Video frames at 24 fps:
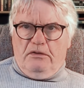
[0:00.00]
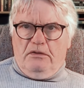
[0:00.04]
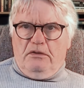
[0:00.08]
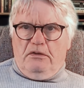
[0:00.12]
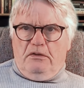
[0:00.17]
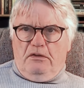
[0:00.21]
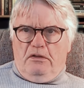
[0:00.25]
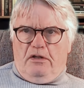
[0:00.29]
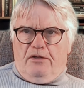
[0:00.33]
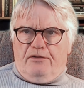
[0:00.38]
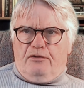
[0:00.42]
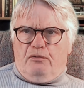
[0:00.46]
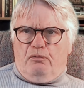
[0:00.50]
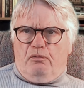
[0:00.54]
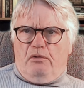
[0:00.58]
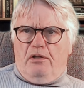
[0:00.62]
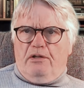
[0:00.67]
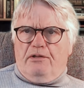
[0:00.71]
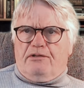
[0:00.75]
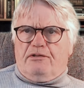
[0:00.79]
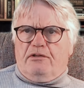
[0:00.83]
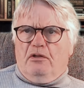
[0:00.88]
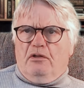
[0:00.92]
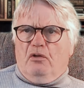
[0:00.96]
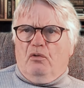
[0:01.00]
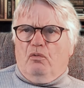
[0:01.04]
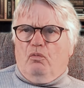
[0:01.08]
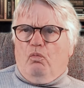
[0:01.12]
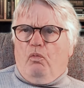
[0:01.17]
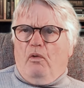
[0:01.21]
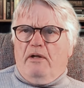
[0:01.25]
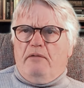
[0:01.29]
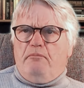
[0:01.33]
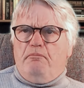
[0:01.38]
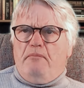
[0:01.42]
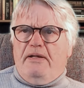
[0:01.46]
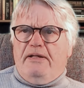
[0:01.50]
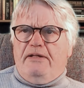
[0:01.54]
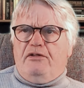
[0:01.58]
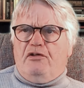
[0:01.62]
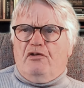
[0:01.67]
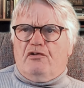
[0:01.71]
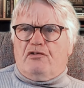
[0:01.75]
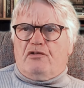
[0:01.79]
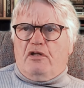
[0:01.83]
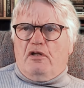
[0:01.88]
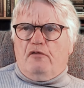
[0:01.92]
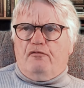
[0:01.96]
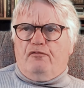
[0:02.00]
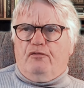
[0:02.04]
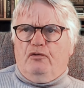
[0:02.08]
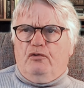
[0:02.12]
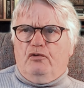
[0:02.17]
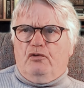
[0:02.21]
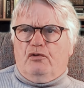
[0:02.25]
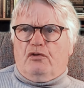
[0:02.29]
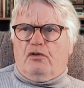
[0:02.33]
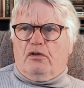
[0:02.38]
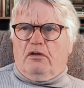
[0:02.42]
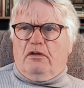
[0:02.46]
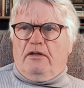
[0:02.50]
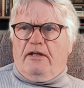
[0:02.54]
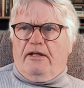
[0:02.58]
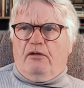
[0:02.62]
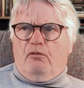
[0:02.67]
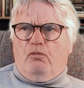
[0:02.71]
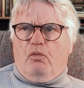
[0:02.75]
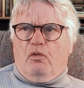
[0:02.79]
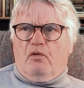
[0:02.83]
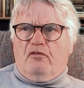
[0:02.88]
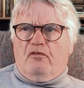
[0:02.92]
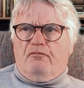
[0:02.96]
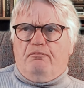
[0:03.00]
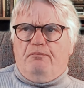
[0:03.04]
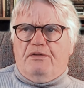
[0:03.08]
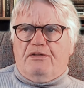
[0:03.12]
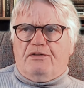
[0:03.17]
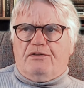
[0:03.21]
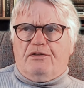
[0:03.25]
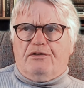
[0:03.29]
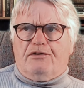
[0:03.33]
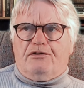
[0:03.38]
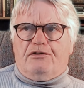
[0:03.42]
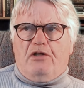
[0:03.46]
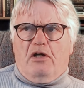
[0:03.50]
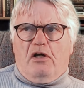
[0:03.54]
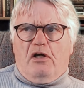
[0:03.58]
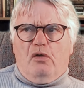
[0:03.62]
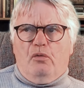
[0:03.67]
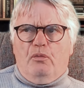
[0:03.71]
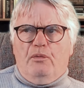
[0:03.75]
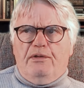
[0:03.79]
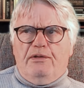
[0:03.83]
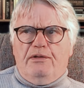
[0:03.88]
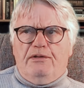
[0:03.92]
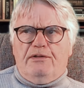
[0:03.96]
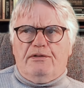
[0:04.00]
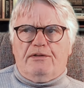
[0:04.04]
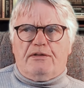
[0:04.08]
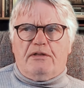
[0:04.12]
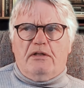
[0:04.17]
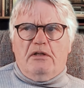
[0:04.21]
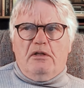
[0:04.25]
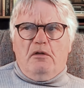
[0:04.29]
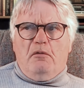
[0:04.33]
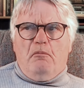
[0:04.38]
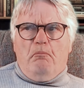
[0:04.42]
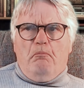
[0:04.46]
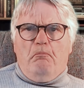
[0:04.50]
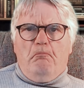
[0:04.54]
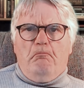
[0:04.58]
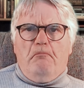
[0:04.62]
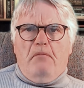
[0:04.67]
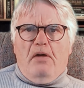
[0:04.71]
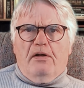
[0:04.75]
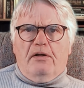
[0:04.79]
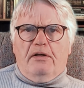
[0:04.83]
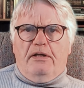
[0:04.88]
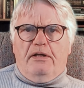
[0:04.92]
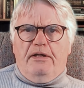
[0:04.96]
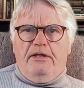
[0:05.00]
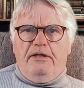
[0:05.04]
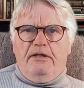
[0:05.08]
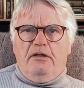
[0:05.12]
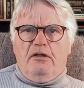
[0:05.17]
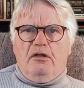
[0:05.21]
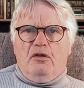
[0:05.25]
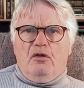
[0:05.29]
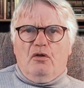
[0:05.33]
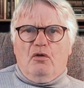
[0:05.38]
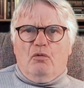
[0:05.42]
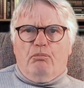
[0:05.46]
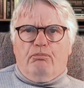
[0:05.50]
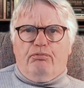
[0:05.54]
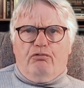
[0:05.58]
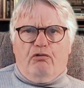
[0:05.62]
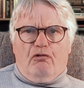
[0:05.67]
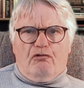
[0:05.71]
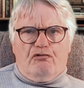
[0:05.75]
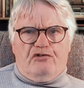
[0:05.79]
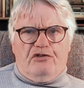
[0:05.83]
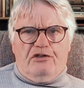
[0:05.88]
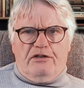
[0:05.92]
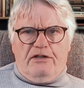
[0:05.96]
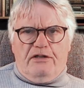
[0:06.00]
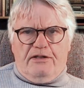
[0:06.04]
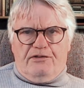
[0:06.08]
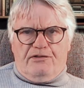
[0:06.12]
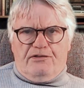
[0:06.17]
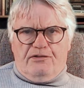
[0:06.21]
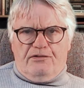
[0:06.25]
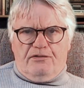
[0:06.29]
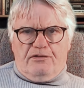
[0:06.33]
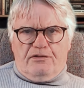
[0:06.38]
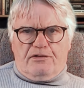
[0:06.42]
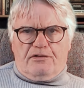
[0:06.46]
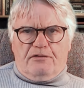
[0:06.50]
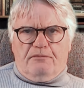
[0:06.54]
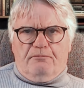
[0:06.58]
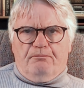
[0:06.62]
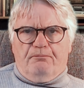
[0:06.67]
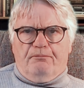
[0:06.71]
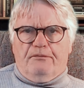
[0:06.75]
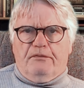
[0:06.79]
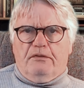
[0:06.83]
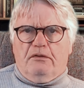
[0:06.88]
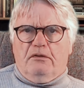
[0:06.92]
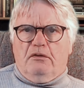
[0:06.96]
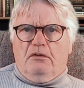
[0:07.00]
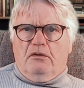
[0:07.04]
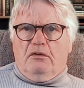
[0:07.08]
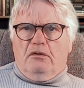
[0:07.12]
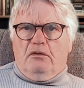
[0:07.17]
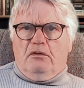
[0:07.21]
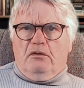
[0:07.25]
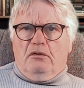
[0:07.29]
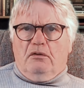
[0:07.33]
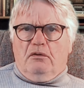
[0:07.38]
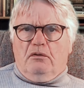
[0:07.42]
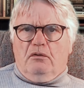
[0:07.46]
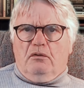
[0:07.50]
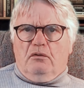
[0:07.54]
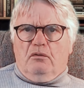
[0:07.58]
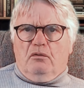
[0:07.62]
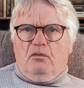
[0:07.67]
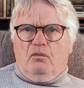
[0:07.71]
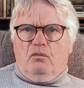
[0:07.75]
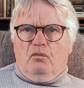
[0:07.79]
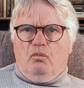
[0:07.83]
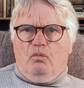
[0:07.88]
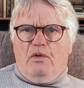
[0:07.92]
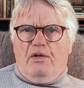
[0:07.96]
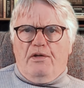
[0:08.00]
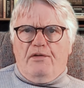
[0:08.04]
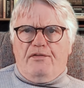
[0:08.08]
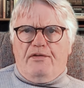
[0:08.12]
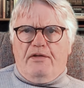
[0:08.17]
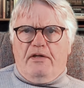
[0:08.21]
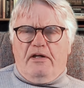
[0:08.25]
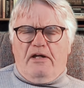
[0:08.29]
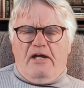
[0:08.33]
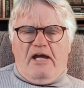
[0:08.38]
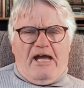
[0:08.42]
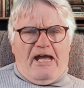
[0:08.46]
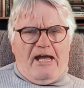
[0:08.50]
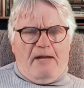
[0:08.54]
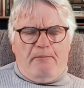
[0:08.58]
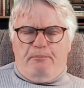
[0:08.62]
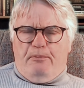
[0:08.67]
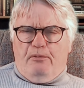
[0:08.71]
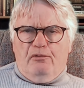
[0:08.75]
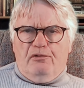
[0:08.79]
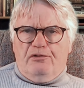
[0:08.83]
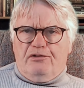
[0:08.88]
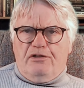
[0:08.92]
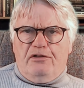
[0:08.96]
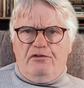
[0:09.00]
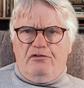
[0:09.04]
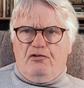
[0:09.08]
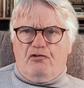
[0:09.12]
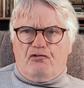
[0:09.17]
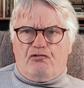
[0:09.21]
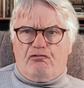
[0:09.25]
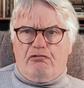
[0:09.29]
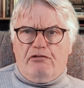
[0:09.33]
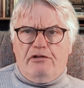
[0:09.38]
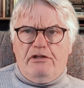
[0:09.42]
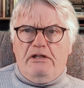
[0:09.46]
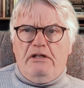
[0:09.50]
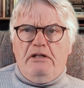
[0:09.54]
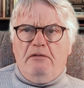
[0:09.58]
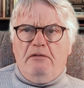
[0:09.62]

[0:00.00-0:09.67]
Otherwise, why make yourself look like one of Mr. Darwin's monkey progenitors? Were there apples in the tree?